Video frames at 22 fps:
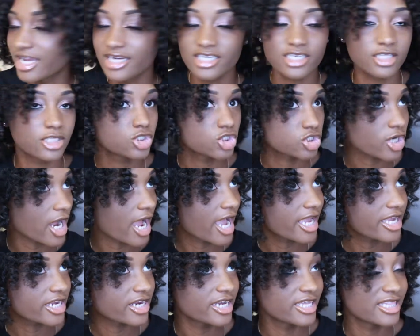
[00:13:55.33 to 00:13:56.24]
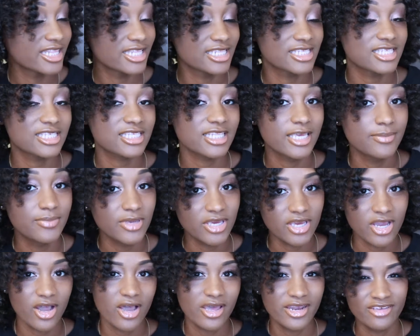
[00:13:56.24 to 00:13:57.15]
under the dryer and then
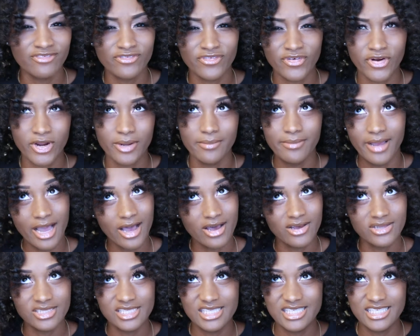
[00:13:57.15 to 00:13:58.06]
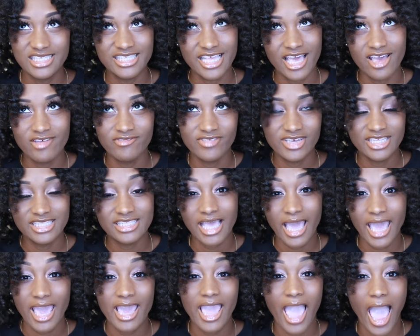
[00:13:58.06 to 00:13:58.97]
sleeping on it for about 7 to
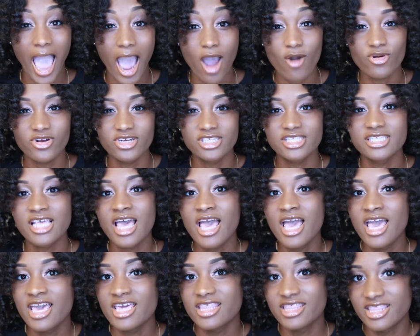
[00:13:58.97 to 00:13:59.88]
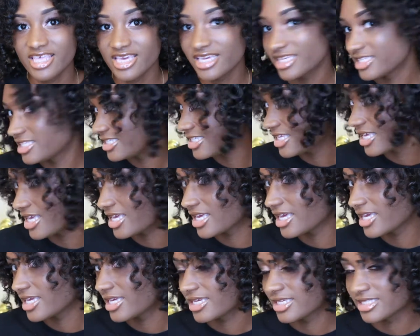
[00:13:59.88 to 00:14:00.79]
8 hours, this
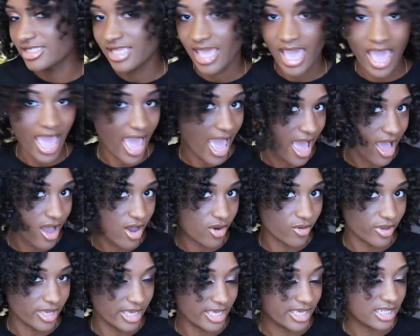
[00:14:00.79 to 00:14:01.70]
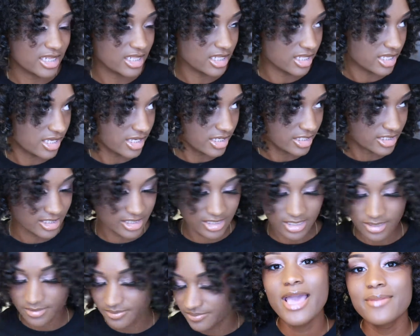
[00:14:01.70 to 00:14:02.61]
is how it
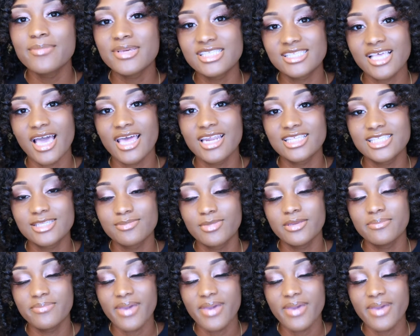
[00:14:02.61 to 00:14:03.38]
looks. I'm excited to be